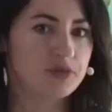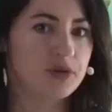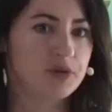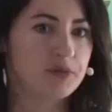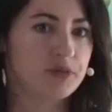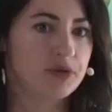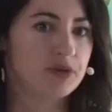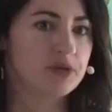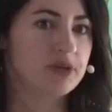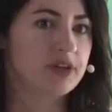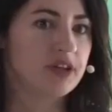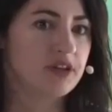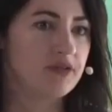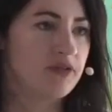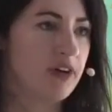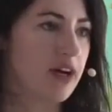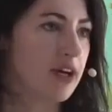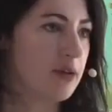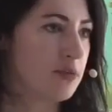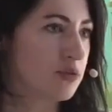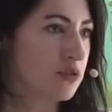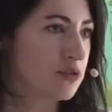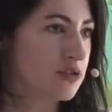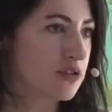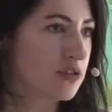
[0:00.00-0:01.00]
be building
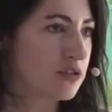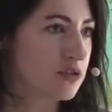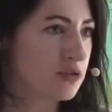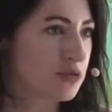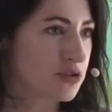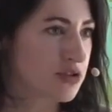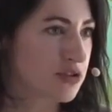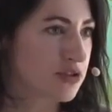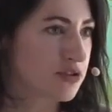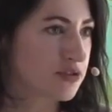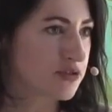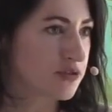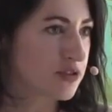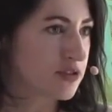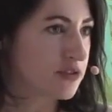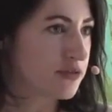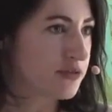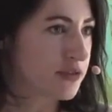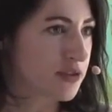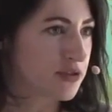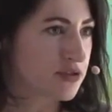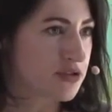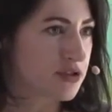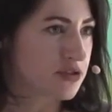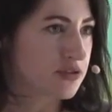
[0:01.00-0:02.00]
viable solutions for the
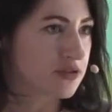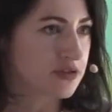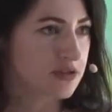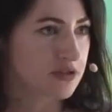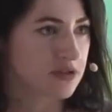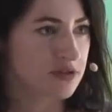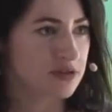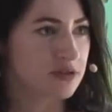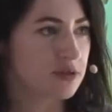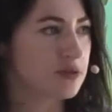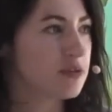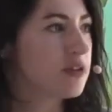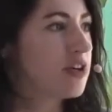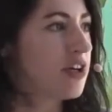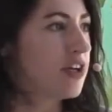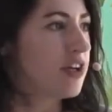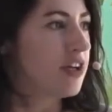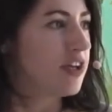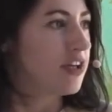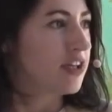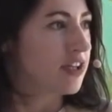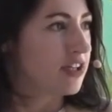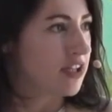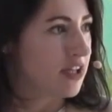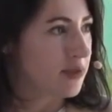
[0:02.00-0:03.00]
future. So
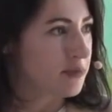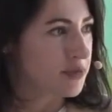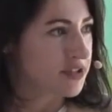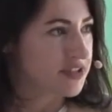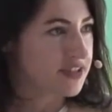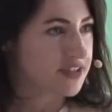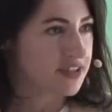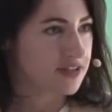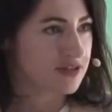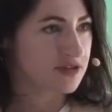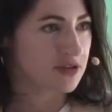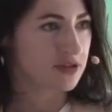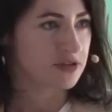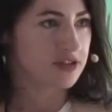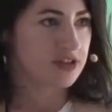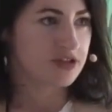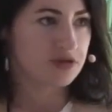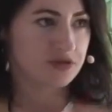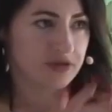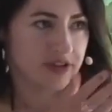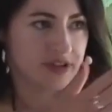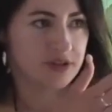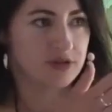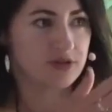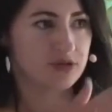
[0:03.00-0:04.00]
climate sits on this
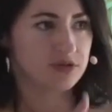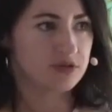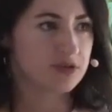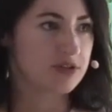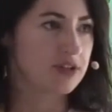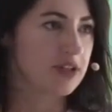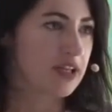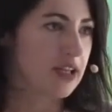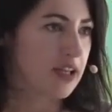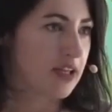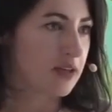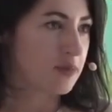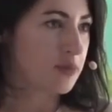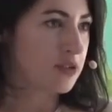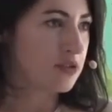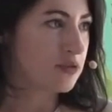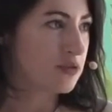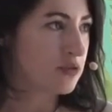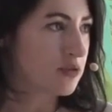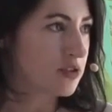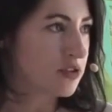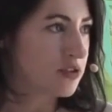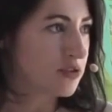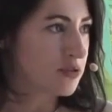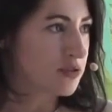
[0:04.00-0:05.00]
trend also in alignment
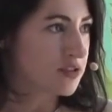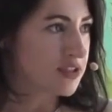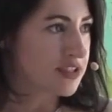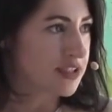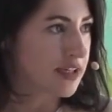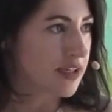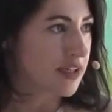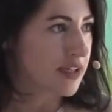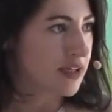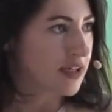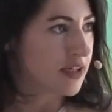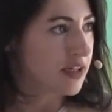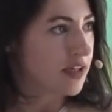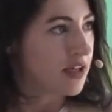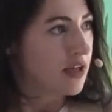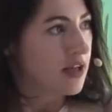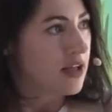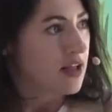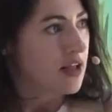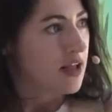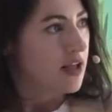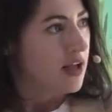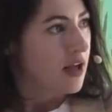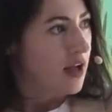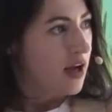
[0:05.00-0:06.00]
to what you were saying.
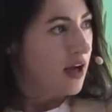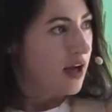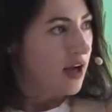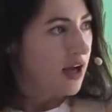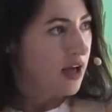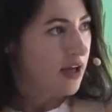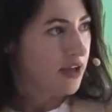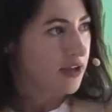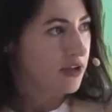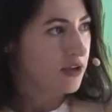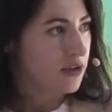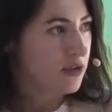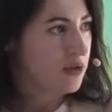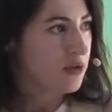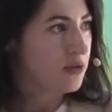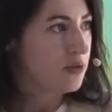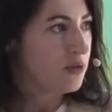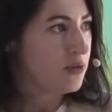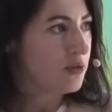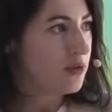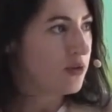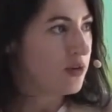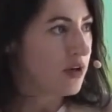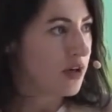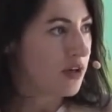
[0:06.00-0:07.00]
Are
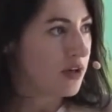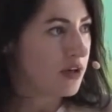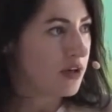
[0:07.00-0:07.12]
you